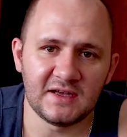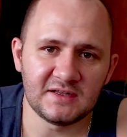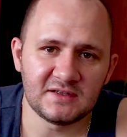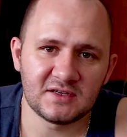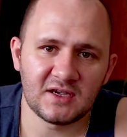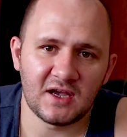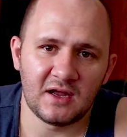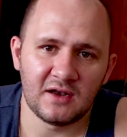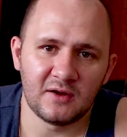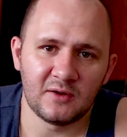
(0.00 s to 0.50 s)

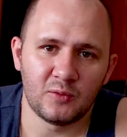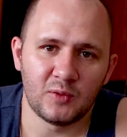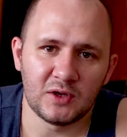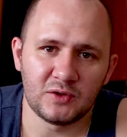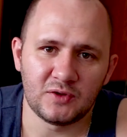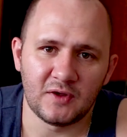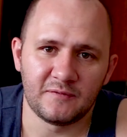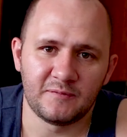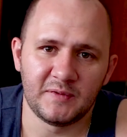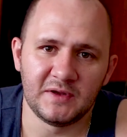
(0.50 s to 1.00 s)
That's kind of
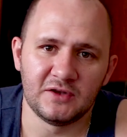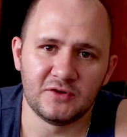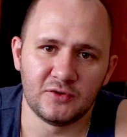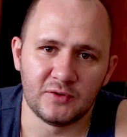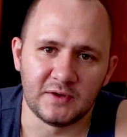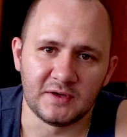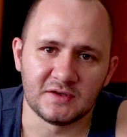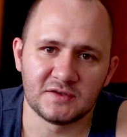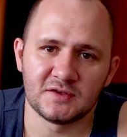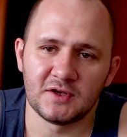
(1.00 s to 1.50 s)
what I've been
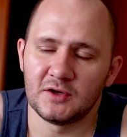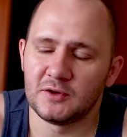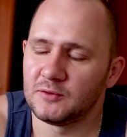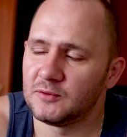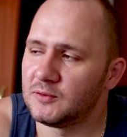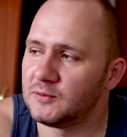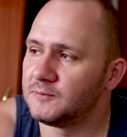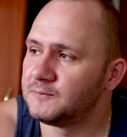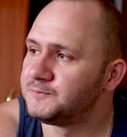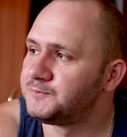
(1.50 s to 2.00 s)
doing.
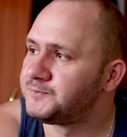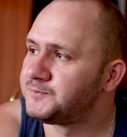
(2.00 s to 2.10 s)
So